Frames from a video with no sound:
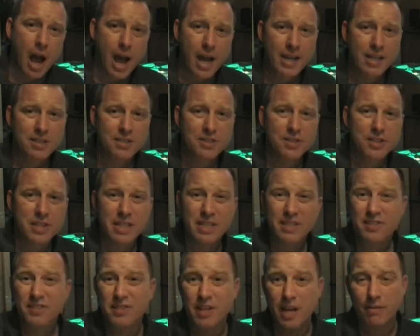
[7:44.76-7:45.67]
I can
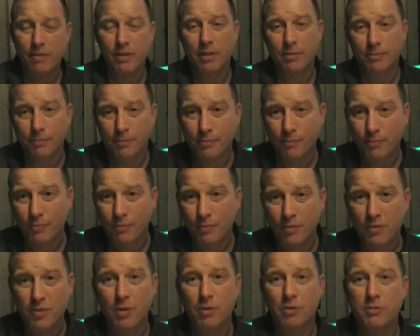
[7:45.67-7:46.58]
seat 7.
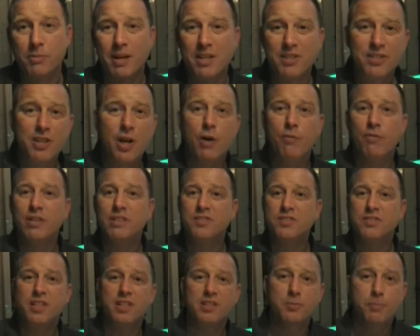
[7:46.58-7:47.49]
So it's myself and
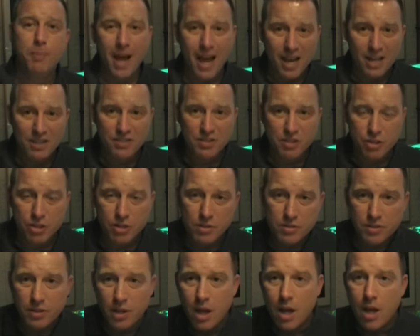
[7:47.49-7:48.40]
6
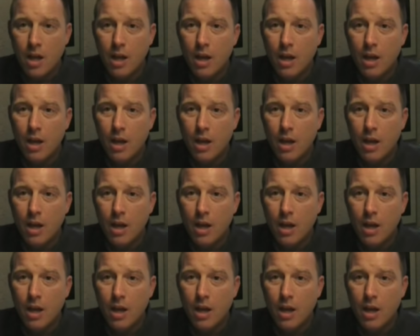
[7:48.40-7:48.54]
passengers.